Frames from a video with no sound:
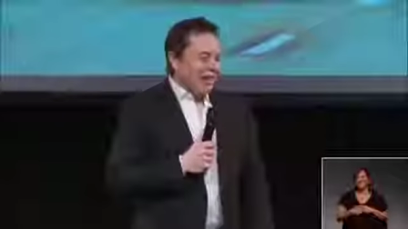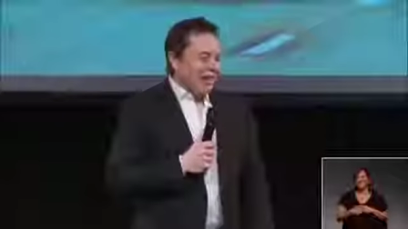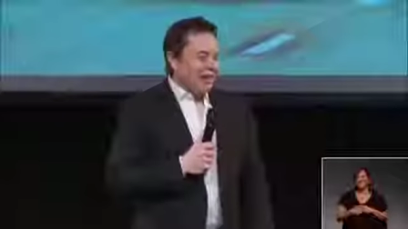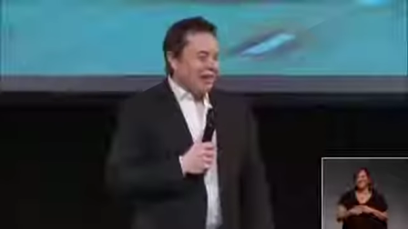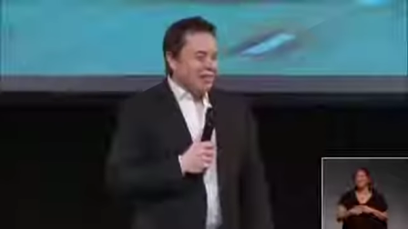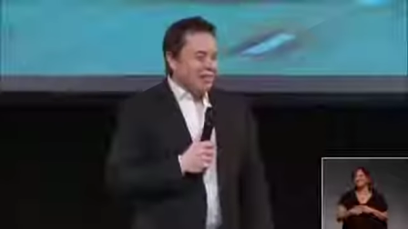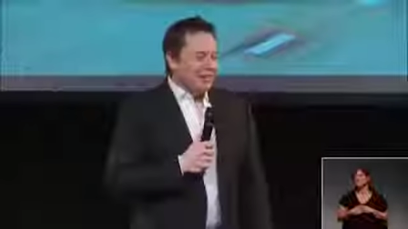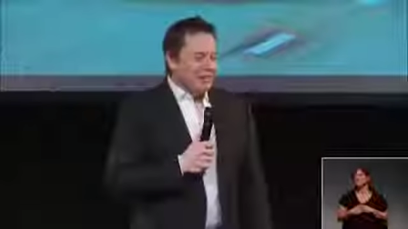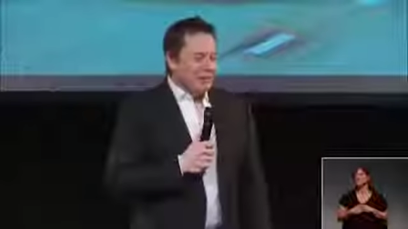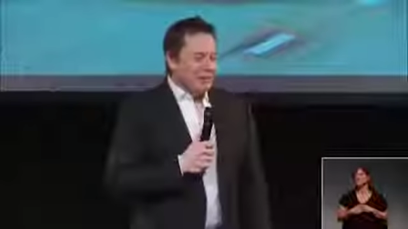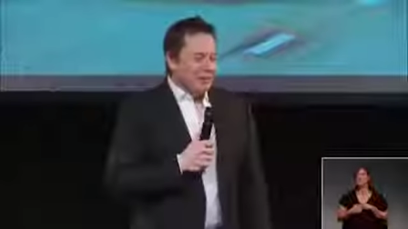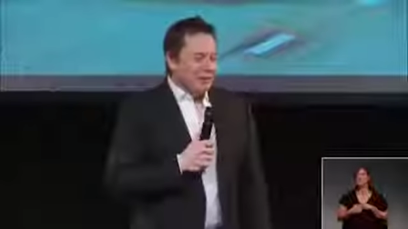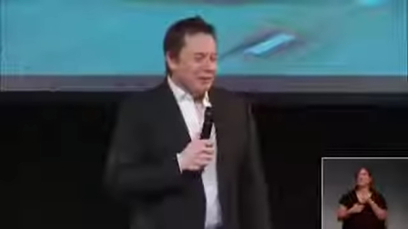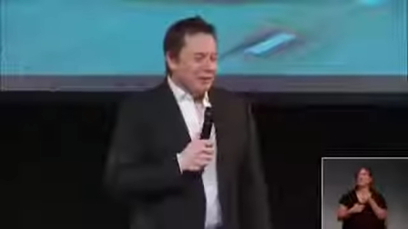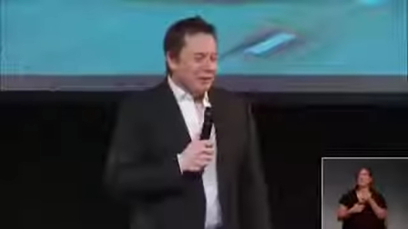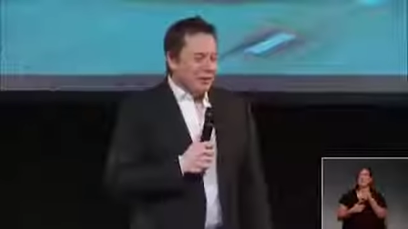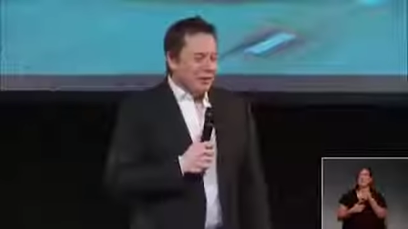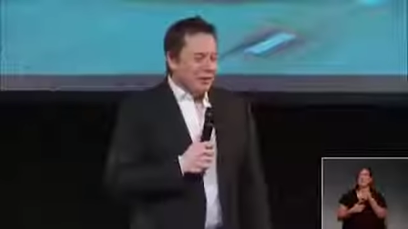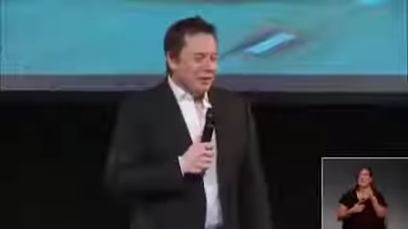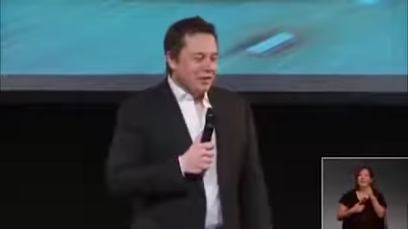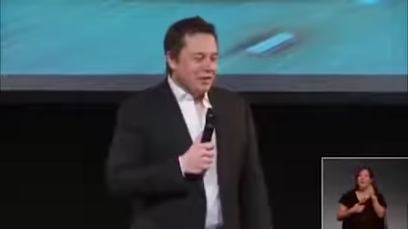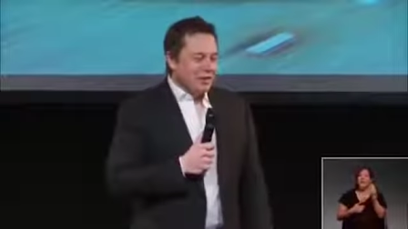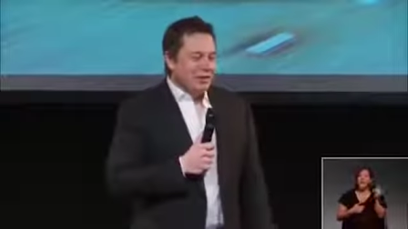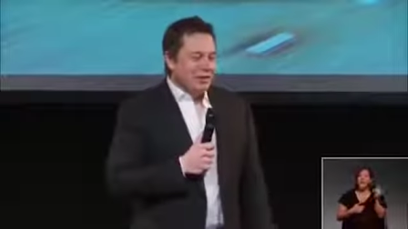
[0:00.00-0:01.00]
and, uh,
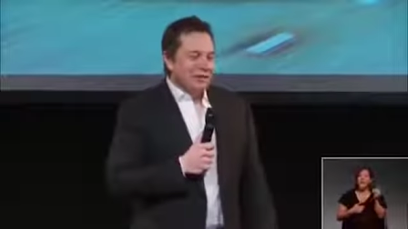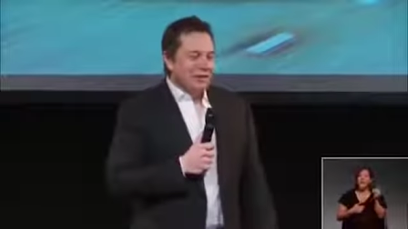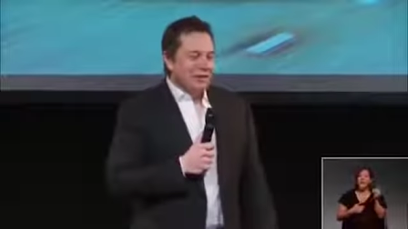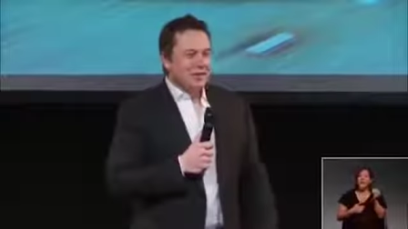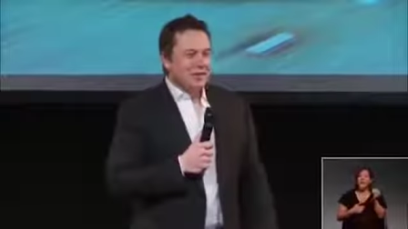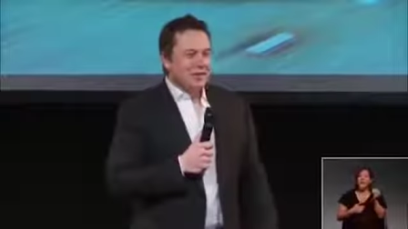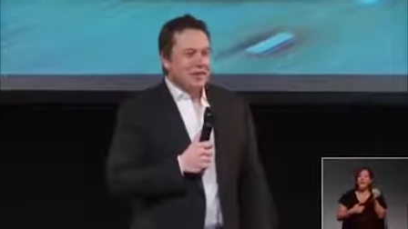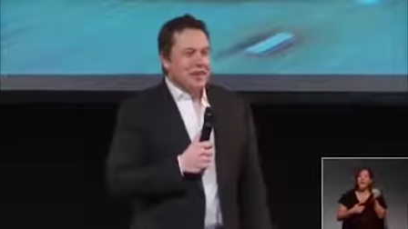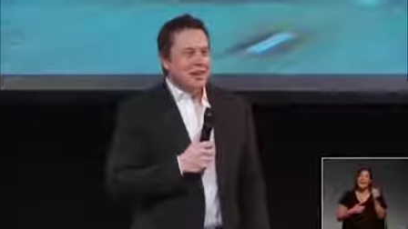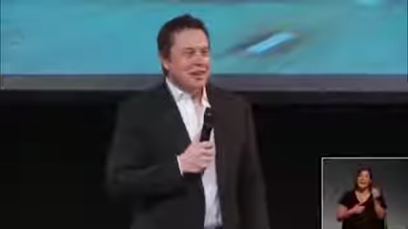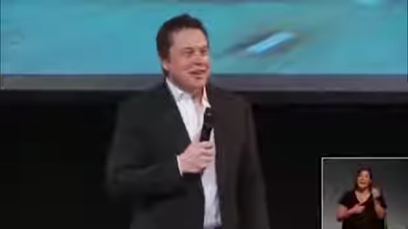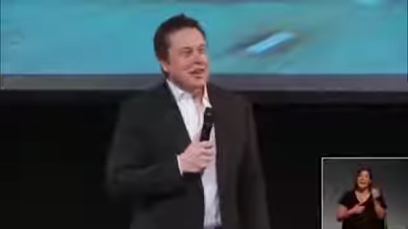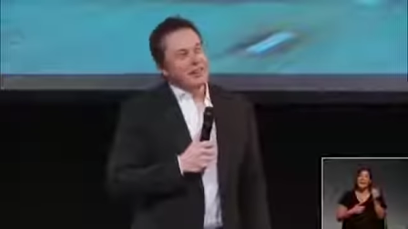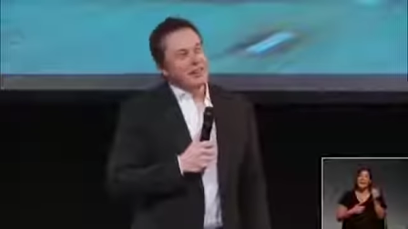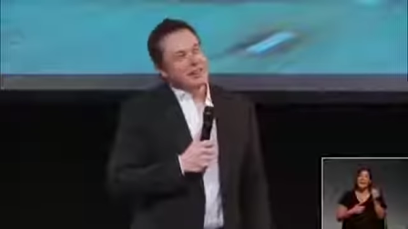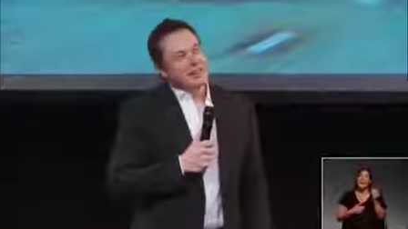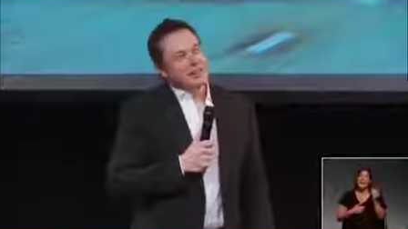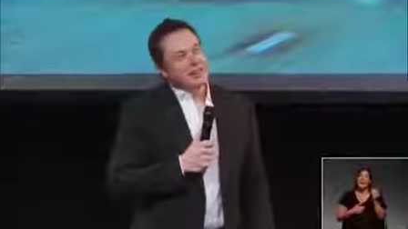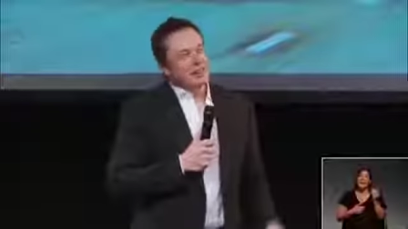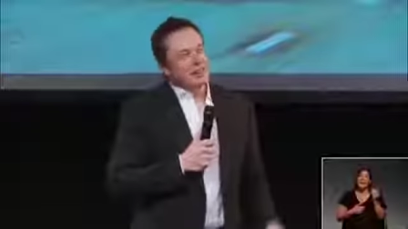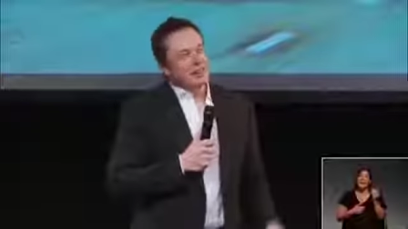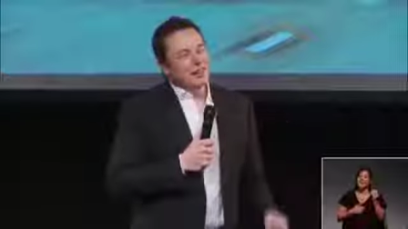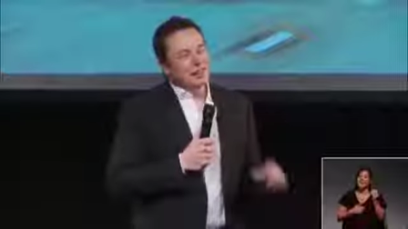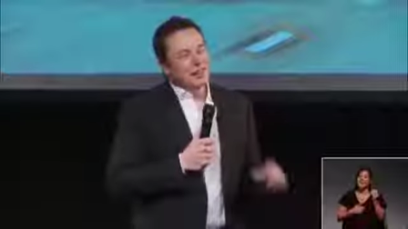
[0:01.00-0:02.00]

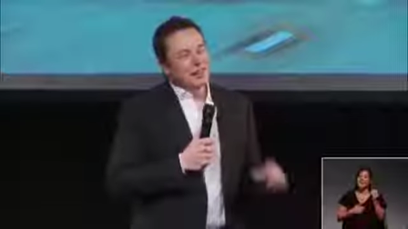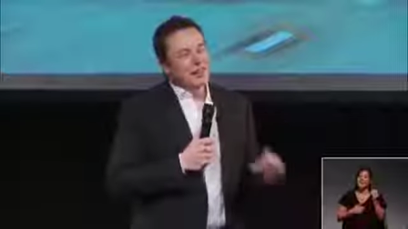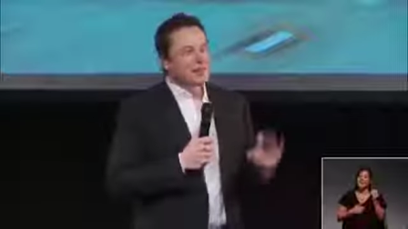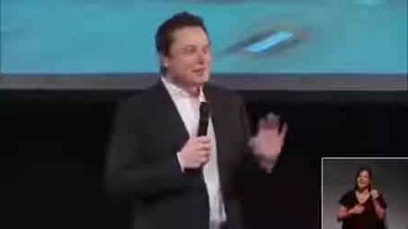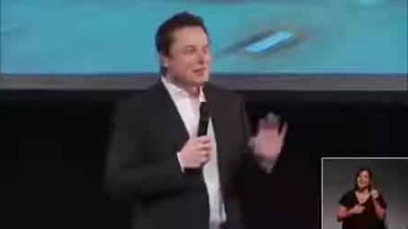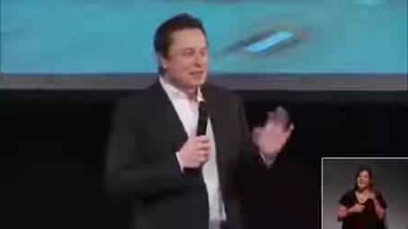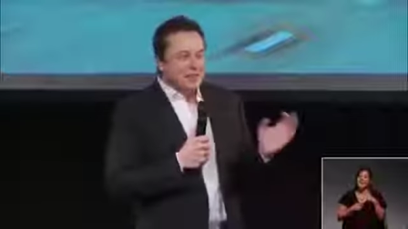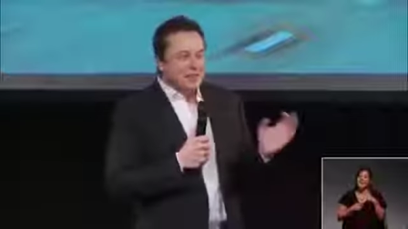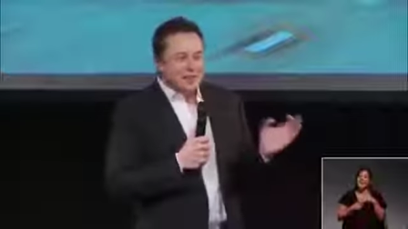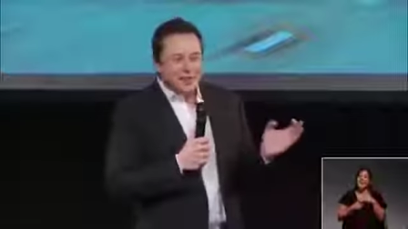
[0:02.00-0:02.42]
and then it kind of